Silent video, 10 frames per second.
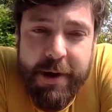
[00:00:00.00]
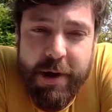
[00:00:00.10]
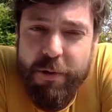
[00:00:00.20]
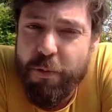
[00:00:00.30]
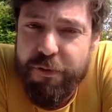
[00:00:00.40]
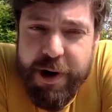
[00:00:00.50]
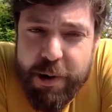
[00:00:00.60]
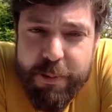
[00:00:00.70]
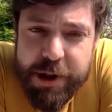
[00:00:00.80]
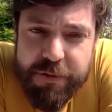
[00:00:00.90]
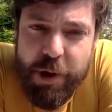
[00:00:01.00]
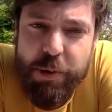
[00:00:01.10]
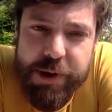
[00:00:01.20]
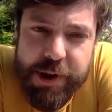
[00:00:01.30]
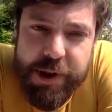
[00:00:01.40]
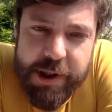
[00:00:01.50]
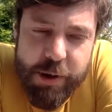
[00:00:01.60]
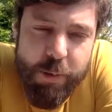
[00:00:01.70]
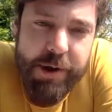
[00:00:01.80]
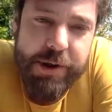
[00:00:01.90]
very much focusing on
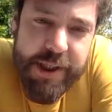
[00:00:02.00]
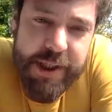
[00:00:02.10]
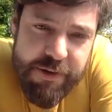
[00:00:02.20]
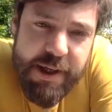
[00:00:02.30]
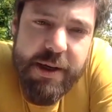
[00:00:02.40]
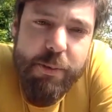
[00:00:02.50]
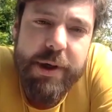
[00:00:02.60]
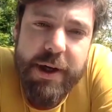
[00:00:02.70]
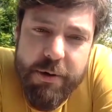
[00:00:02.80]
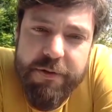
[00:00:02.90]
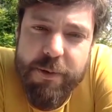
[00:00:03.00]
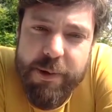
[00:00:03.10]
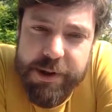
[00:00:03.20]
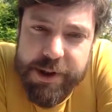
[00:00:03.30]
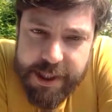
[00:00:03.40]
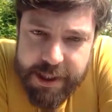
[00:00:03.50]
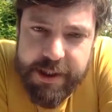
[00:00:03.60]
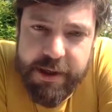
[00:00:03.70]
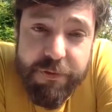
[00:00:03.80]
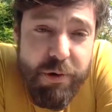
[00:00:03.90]
water safety. And we now have to understand
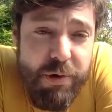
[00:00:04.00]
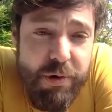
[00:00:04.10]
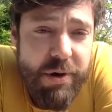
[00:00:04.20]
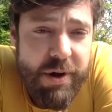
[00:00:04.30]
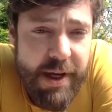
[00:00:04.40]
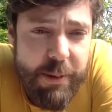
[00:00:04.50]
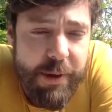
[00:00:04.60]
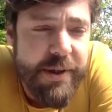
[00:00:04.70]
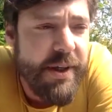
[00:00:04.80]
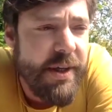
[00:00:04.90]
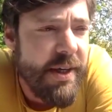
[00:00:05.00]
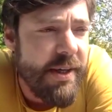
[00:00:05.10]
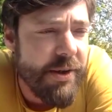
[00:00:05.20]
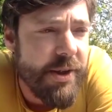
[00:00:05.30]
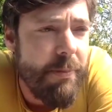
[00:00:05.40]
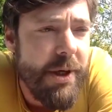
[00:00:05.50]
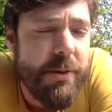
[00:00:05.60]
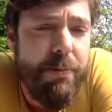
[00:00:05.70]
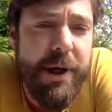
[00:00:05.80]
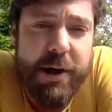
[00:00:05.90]
that for climate, there's a much
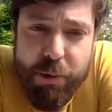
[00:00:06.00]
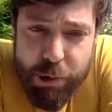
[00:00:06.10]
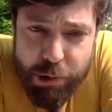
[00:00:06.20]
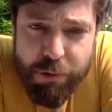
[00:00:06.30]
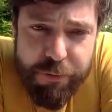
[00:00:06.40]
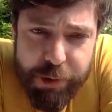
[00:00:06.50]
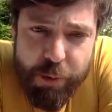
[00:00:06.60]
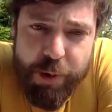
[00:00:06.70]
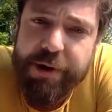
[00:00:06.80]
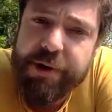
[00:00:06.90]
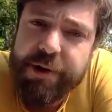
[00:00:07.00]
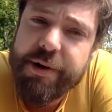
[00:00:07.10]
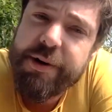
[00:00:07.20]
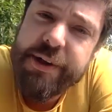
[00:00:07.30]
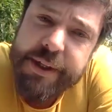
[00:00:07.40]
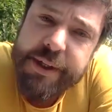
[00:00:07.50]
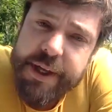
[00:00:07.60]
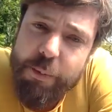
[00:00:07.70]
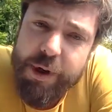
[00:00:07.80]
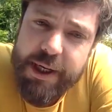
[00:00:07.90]
bigger role for the water, and
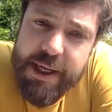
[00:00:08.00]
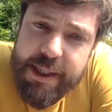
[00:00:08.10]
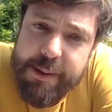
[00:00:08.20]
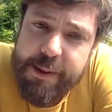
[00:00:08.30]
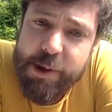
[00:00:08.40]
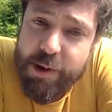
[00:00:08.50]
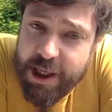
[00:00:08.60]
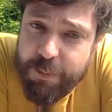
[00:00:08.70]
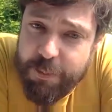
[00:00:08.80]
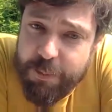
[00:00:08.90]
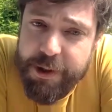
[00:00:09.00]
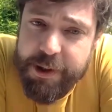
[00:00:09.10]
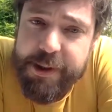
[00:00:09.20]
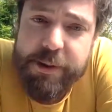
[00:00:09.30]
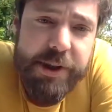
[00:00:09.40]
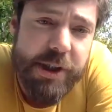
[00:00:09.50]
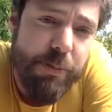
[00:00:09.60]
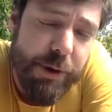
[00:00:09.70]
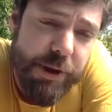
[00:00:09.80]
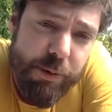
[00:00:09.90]
we need to keep it as much as
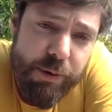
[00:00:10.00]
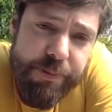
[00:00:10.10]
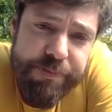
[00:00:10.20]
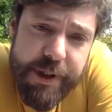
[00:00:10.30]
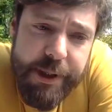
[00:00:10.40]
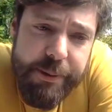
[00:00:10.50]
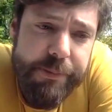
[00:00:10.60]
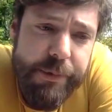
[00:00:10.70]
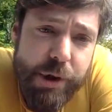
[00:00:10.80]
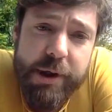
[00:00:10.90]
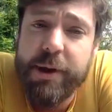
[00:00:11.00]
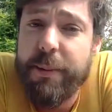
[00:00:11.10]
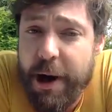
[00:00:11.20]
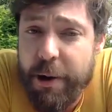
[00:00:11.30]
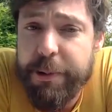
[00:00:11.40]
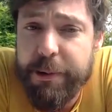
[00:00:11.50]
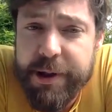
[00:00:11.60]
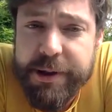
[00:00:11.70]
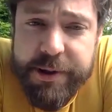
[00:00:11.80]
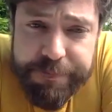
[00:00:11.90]
possible during the drought
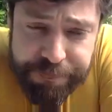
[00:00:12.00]
periods,